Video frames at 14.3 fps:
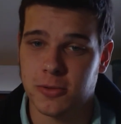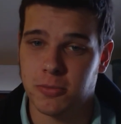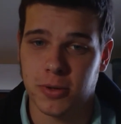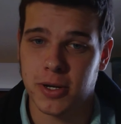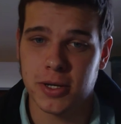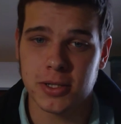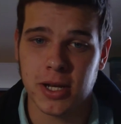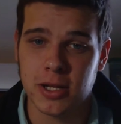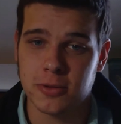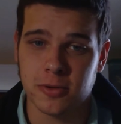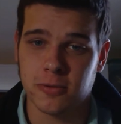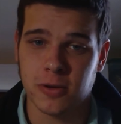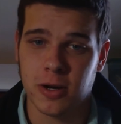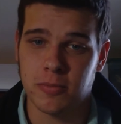I've been in the
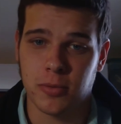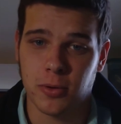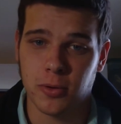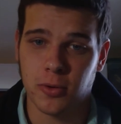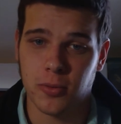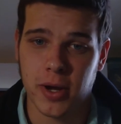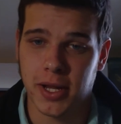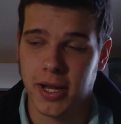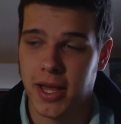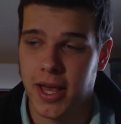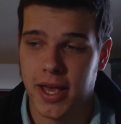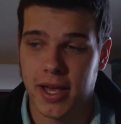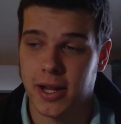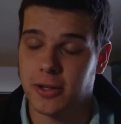situation plenty of times whenever I
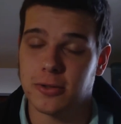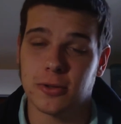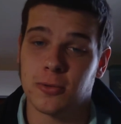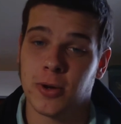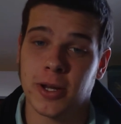pull a weight